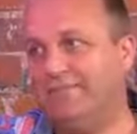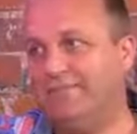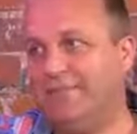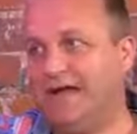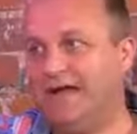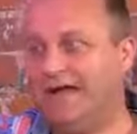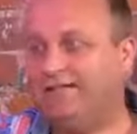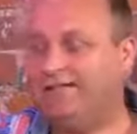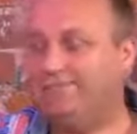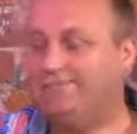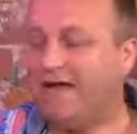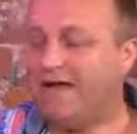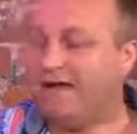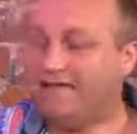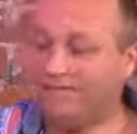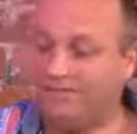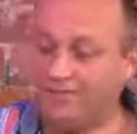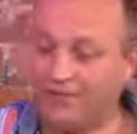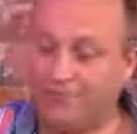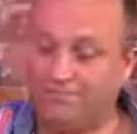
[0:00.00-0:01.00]
My
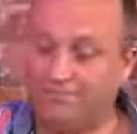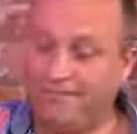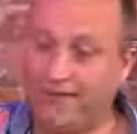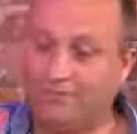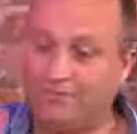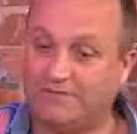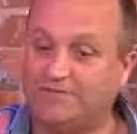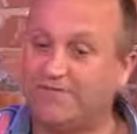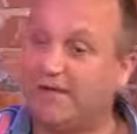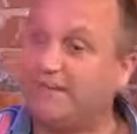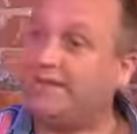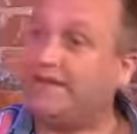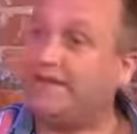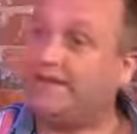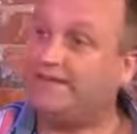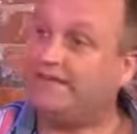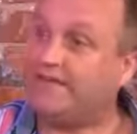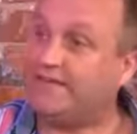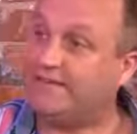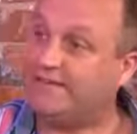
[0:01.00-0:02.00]
job now is sat
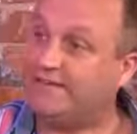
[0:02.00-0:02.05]
behind a desk.